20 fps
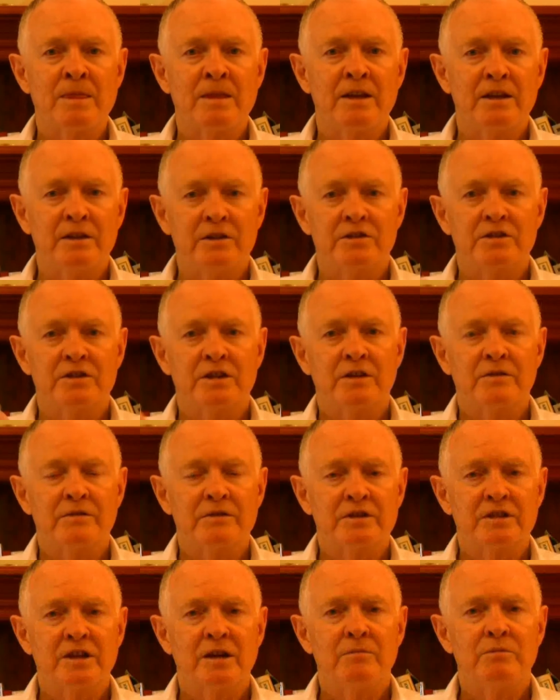instead of
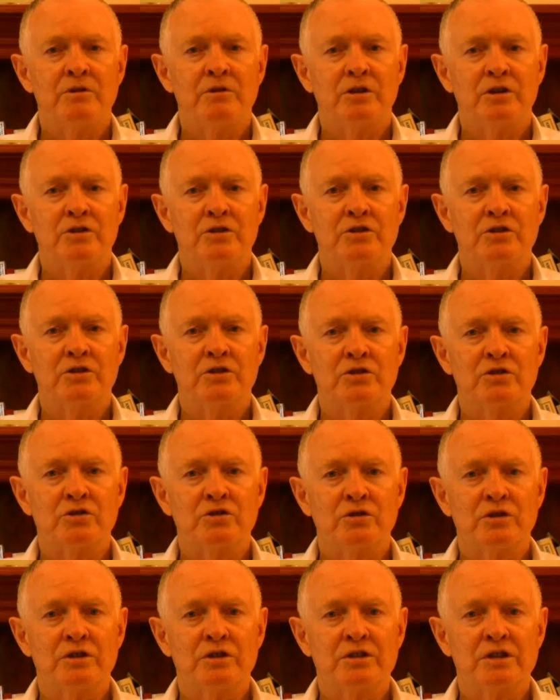subconscious
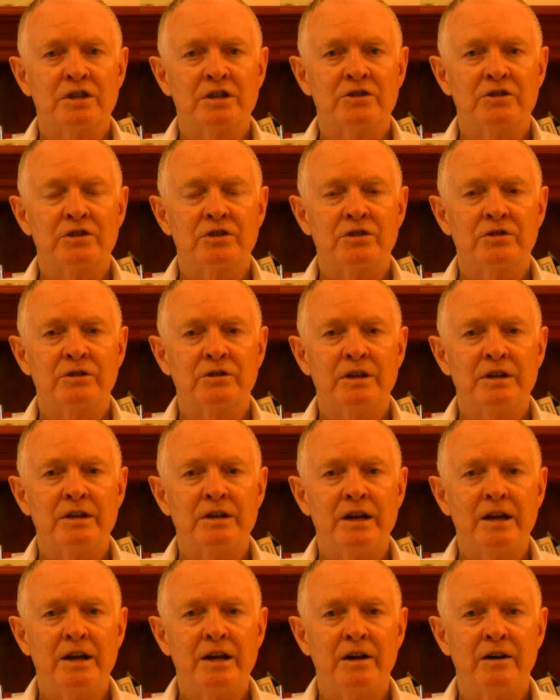choice as you're doing
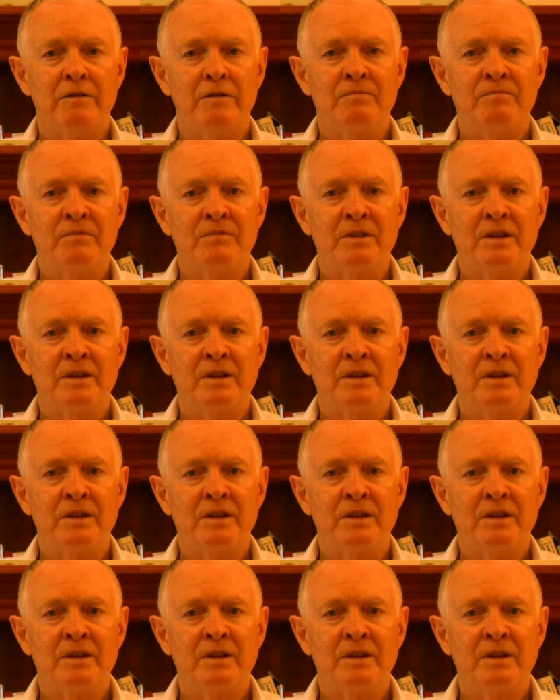now.